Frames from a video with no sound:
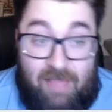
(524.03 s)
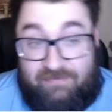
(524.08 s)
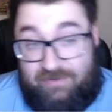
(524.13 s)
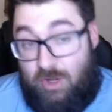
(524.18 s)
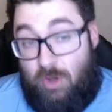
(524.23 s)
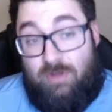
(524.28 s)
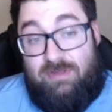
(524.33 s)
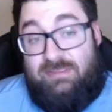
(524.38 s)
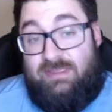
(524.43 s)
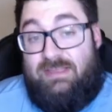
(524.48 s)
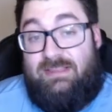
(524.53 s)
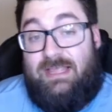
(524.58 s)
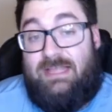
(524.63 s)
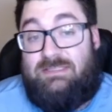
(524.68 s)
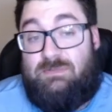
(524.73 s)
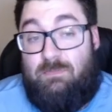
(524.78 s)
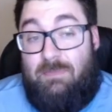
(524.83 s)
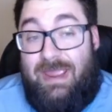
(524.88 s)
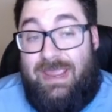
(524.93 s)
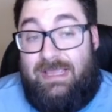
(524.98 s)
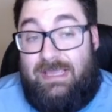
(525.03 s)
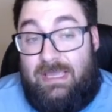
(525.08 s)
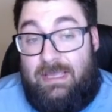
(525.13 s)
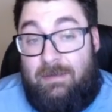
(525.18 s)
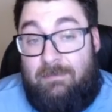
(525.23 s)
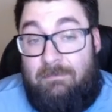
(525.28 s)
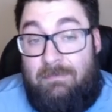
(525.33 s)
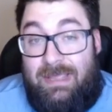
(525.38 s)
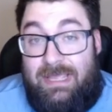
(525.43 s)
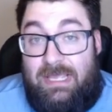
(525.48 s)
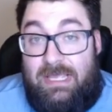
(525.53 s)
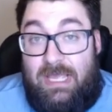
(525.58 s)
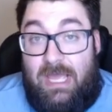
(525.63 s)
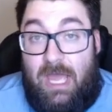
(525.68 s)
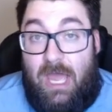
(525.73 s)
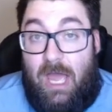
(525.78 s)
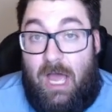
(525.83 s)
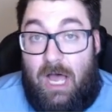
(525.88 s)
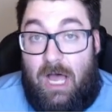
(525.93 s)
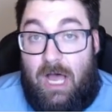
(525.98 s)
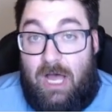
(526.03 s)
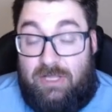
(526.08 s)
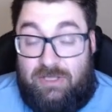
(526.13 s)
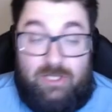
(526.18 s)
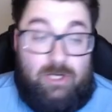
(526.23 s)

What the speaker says: The only thing that's making me a